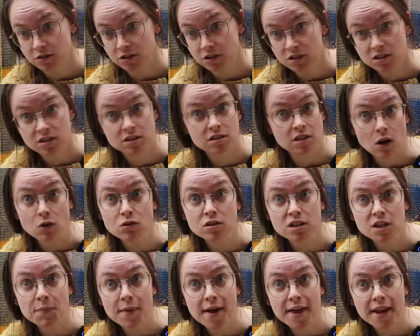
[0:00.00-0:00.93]

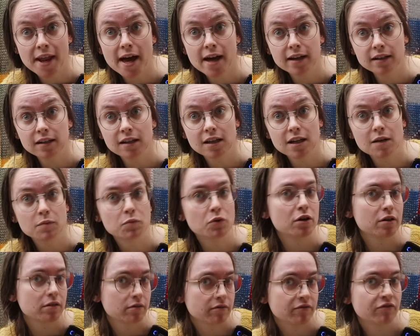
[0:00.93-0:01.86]
Sounds a bad idea,
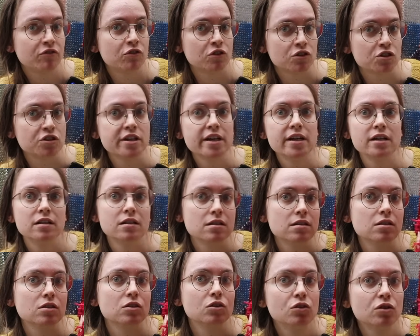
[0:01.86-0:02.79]
but for today it
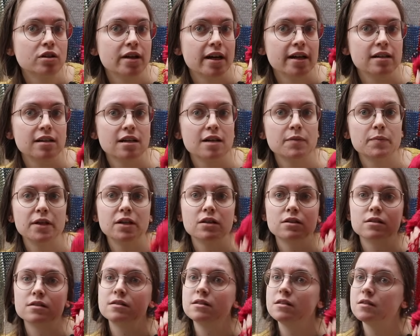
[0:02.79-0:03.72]
is a good idea
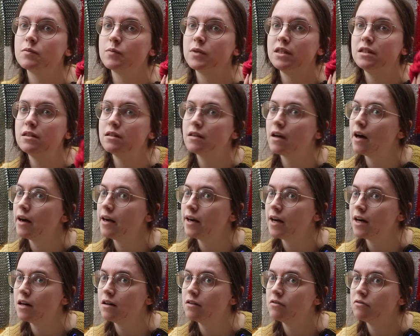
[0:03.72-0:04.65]
because this means I
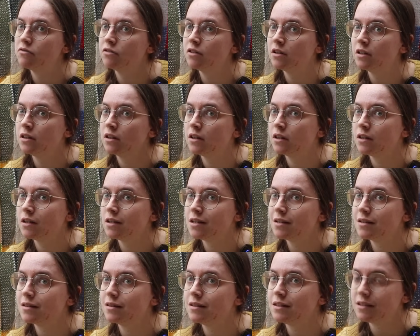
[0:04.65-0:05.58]
have
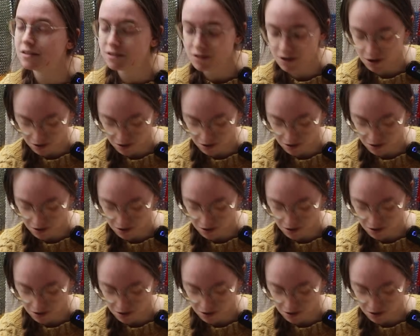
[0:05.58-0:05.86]
this